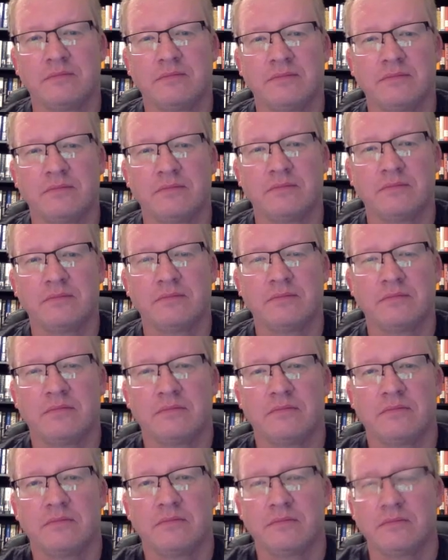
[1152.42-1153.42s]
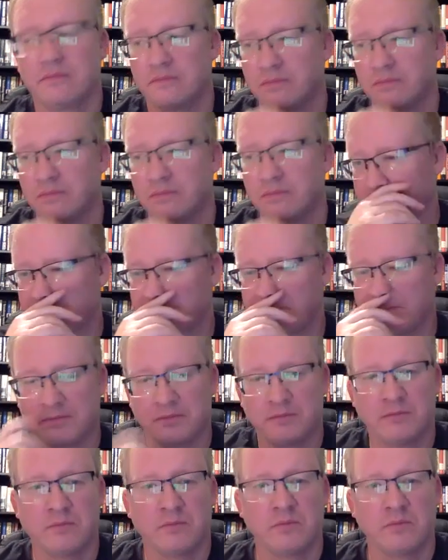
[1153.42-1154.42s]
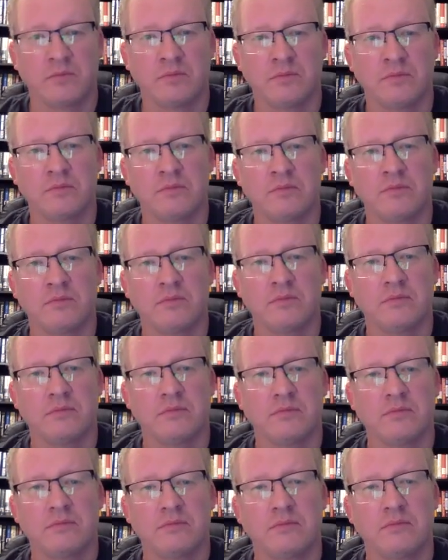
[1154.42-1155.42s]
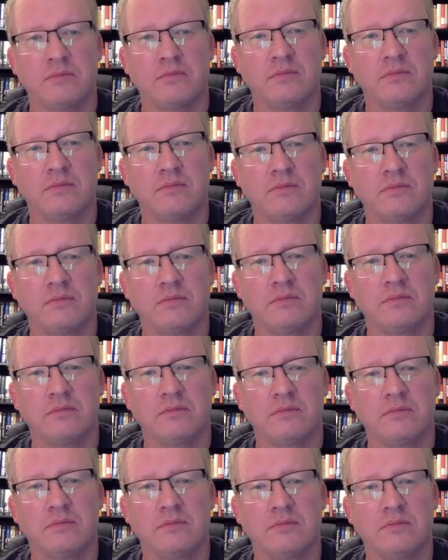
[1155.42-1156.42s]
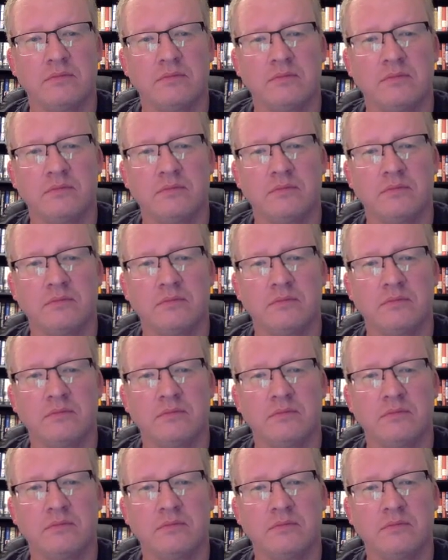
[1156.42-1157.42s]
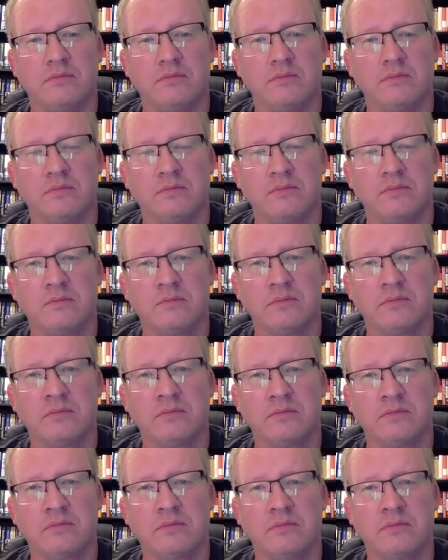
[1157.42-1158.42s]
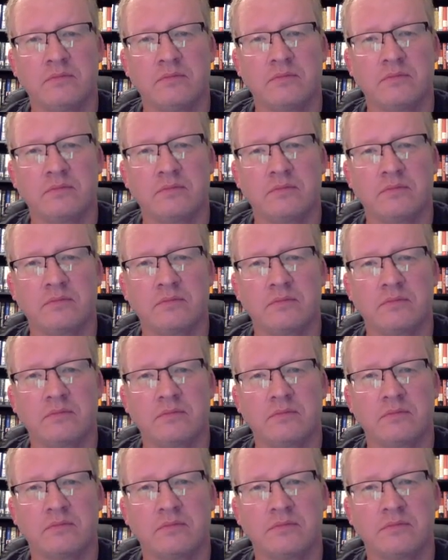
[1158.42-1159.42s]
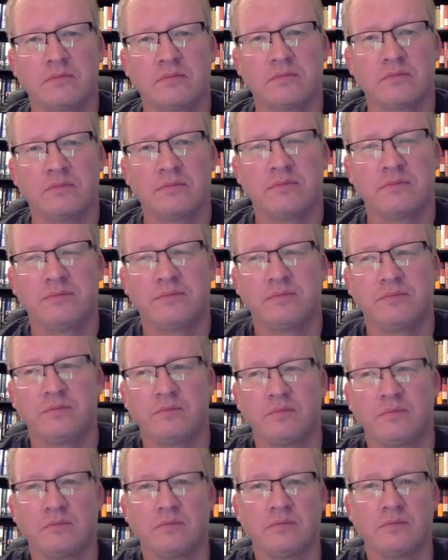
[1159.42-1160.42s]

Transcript: This person isn't speaking.